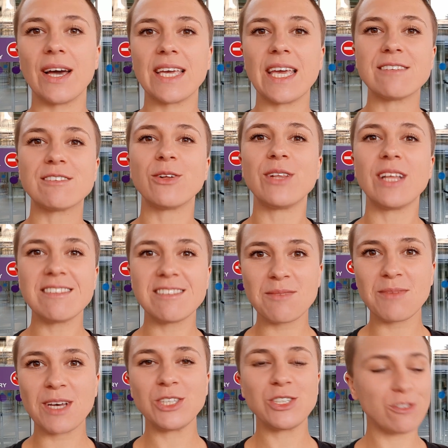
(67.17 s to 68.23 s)
Okay, so let's
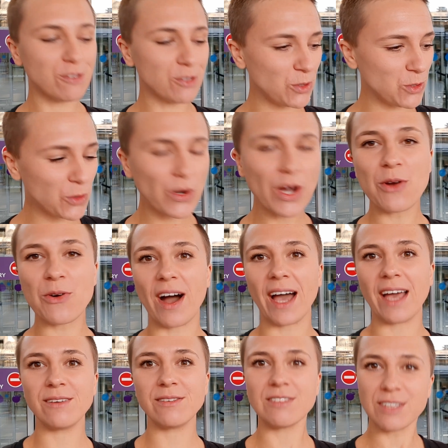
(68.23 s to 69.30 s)
imagine, so you
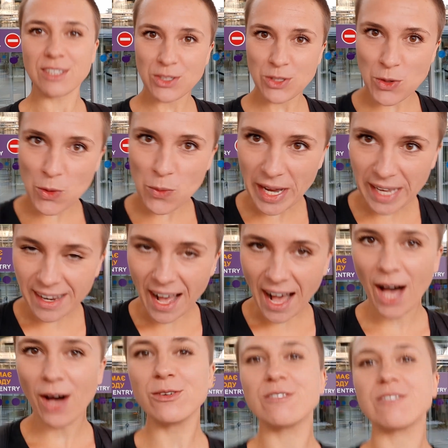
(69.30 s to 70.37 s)
arrived, you went
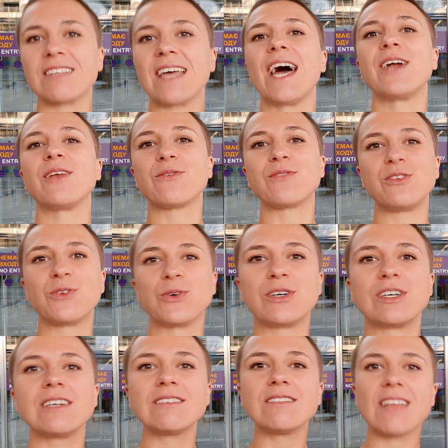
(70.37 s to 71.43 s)
outside of the
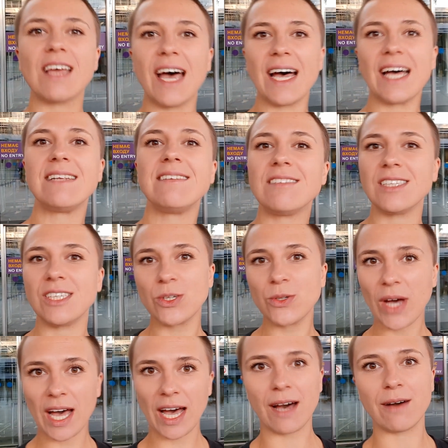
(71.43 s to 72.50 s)
doors and you
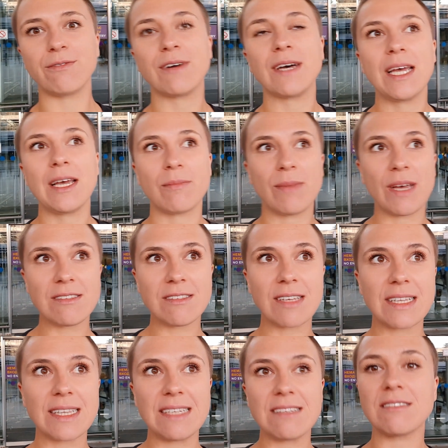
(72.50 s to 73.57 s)
have
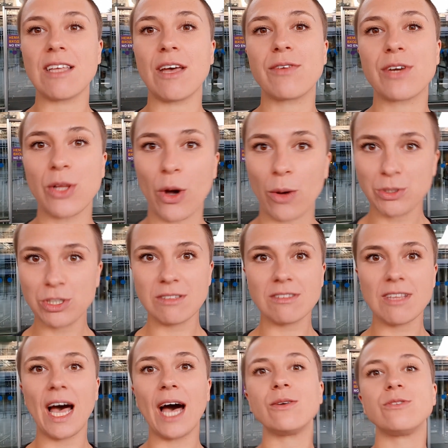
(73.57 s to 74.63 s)
basically several options
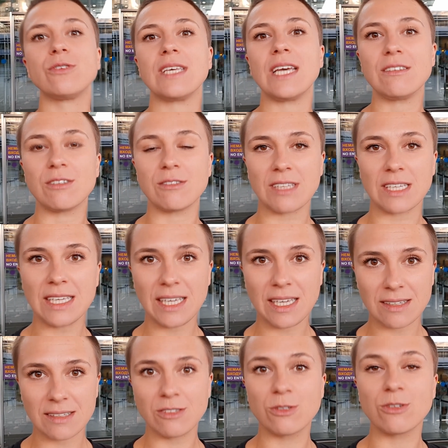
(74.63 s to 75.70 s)
how to get
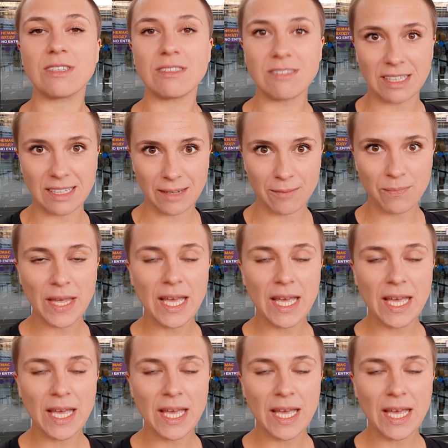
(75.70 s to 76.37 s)
to the city.